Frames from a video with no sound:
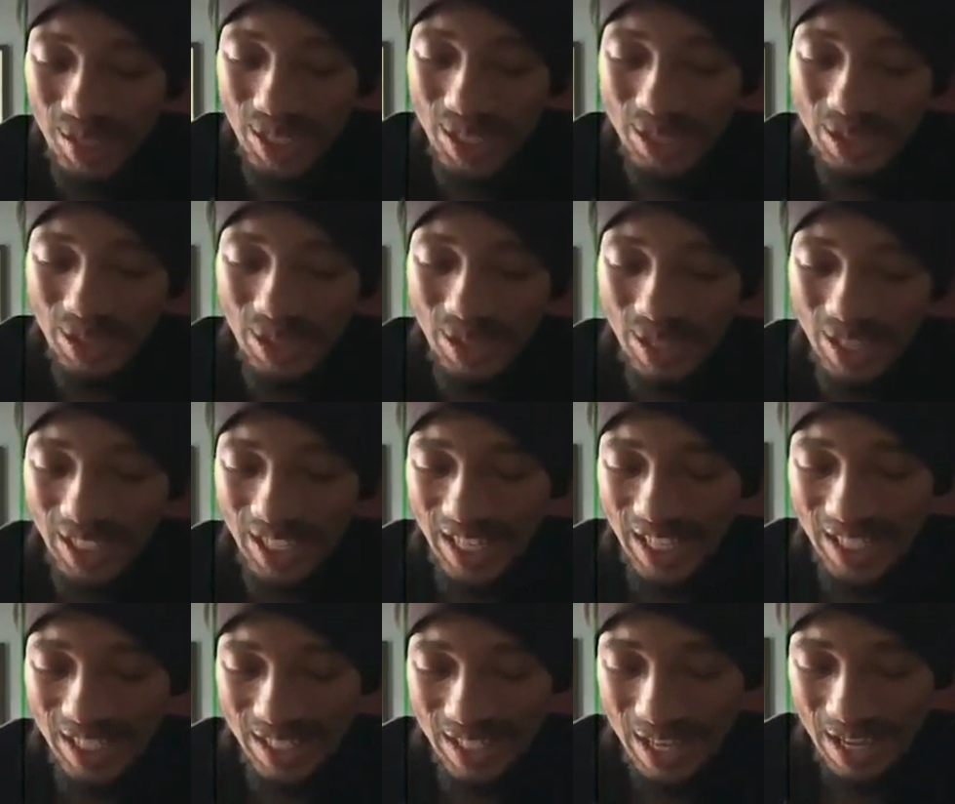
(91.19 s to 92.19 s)
it's on a
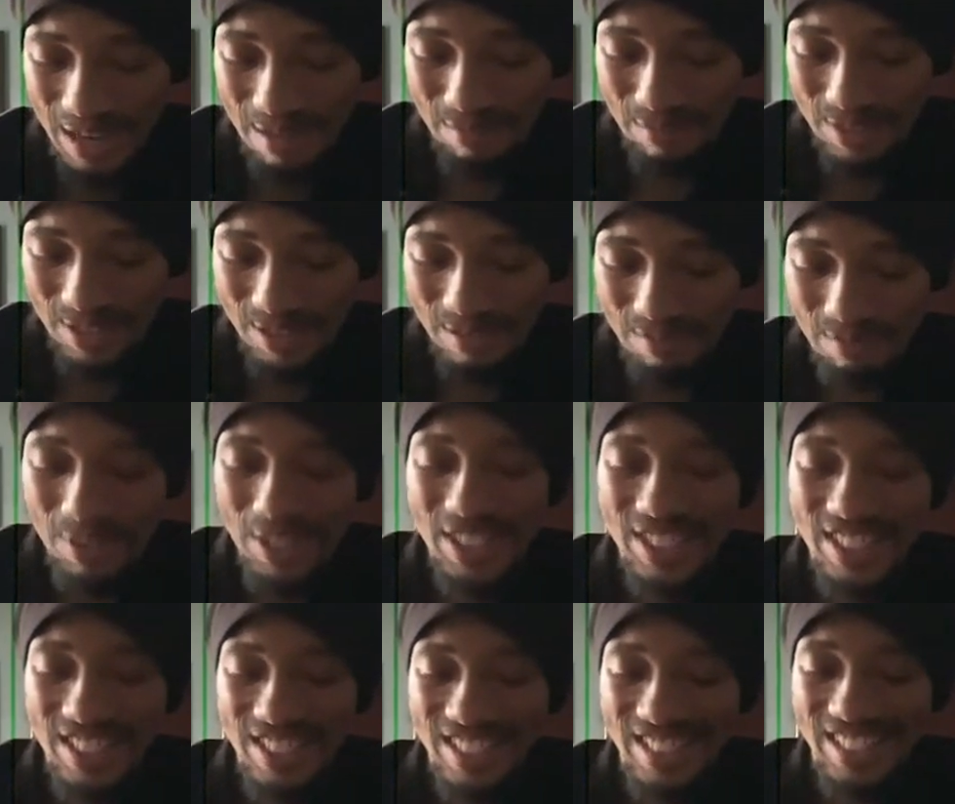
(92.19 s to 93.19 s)
lady named
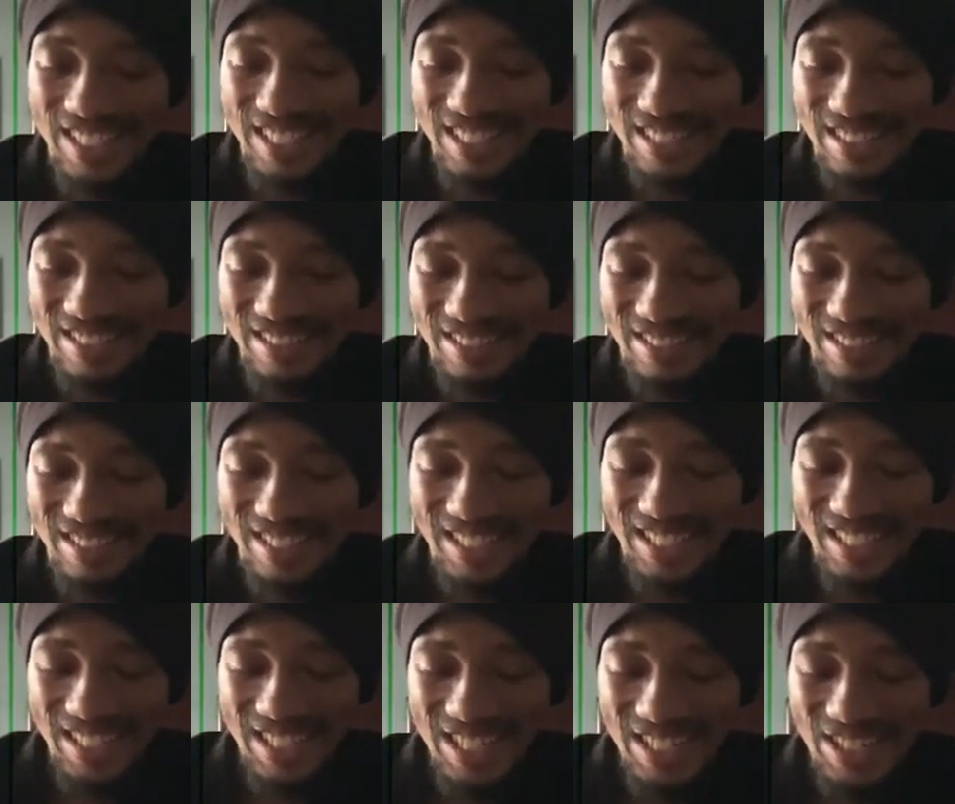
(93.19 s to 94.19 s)
Mrs. Lynn.
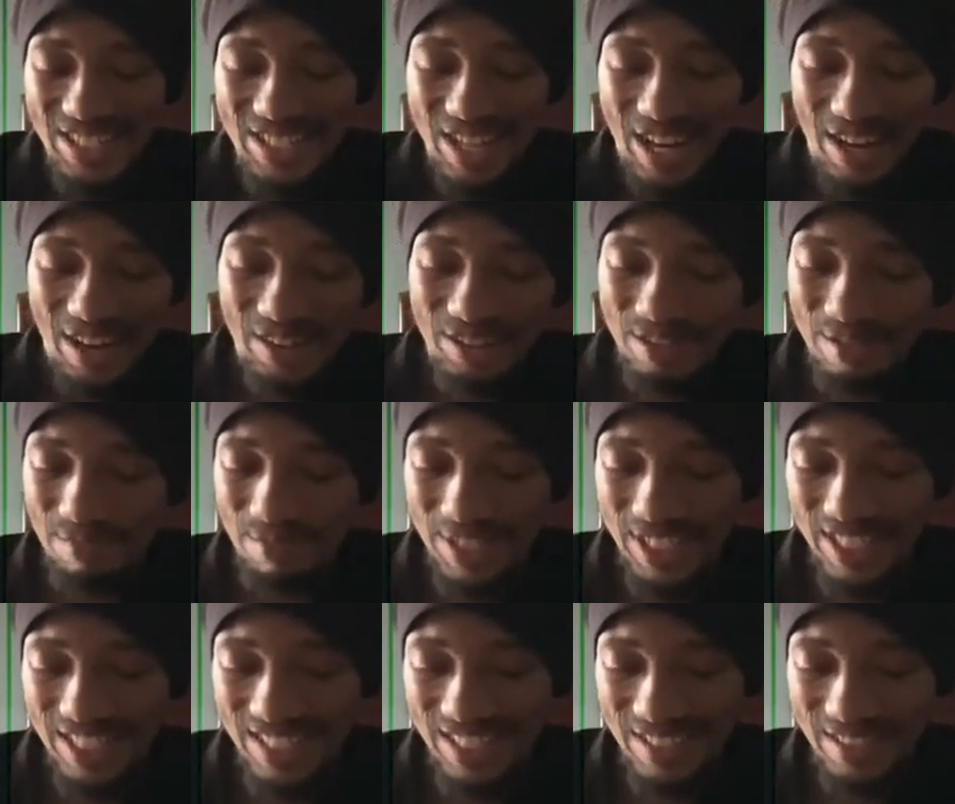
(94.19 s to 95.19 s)
Shout out to
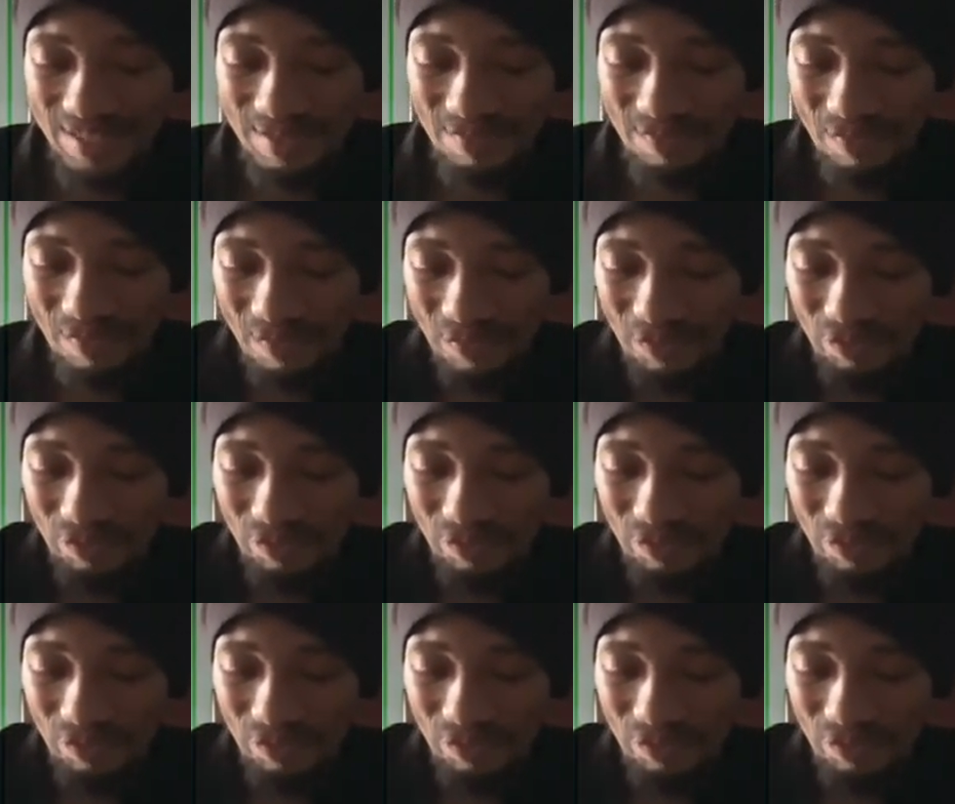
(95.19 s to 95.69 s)
Miss Lynn.